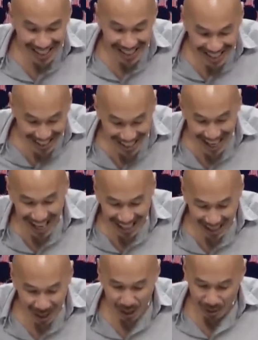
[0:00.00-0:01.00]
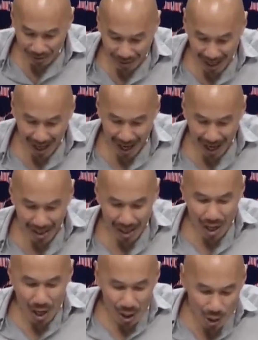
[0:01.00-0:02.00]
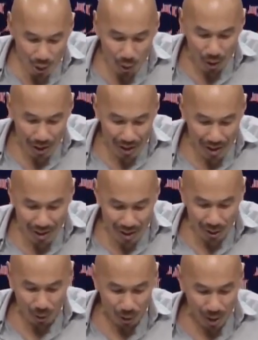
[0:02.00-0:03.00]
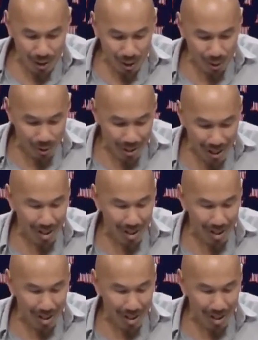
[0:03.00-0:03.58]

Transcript: is not of God, nor is the one who